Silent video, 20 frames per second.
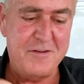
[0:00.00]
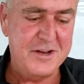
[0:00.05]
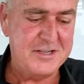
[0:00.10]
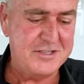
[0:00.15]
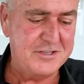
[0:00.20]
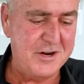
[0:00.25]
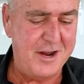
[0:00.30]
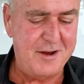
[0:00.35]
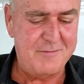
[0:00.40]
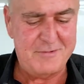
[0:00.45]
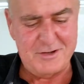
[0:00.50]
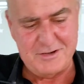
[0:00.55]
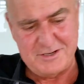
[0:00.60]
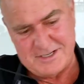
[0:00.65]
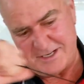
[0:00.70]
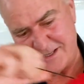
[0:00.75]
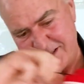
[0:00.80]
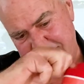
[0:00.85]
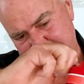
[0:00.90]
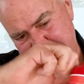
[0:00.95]
First time
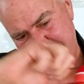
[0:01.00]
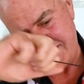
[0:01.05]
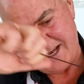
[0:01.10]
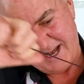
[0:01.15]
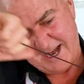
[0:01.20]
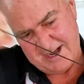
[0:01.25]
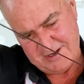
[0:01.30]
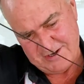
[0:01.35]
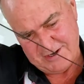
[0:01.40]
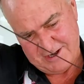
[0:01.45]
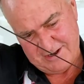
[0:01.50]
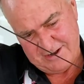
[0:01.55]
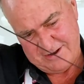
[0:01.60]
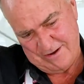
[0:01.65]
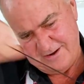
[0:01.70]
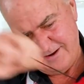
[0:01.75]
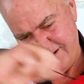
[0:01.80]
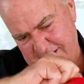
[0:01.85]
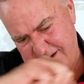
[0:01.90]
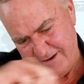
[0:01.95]
using this gadget.
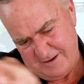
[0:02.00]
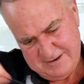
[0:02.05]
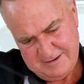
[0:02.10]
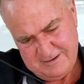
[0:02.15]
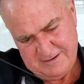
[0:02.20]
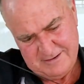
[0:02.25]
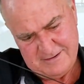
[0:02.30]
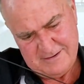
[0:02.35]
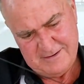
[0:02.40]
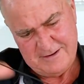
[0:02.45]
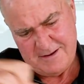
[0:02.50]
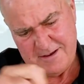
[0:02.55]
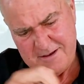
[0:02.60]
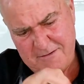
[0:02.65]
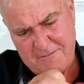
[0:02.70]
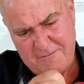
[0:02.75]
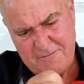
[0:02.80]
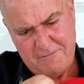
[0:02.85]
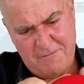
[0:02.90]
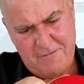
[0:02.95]

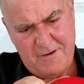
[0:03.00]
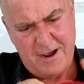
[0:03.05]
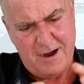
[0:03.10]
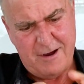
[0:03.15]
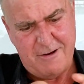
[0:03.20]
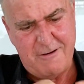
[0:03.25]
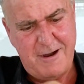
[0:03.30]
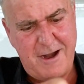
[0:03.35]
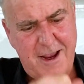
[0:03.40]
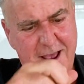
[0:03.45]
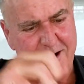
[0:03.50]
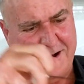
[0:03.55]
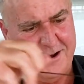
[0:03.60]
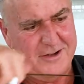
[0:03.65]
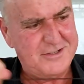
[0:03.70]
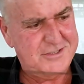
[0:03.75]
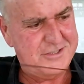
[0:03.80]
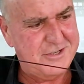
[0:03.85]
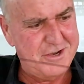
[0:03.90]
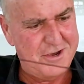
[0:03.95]
Far out,
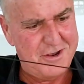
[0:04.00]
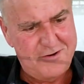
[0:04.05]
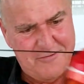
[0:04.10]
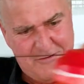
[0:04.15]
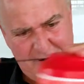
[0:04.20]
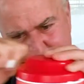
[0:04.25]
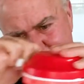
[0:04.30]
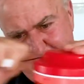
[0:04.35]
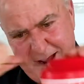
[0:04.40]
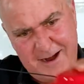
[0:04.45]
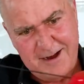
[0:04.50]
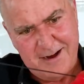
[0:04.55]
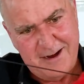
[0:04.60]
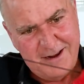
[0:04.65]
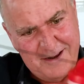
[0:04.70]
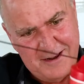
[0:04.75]
it's good, right?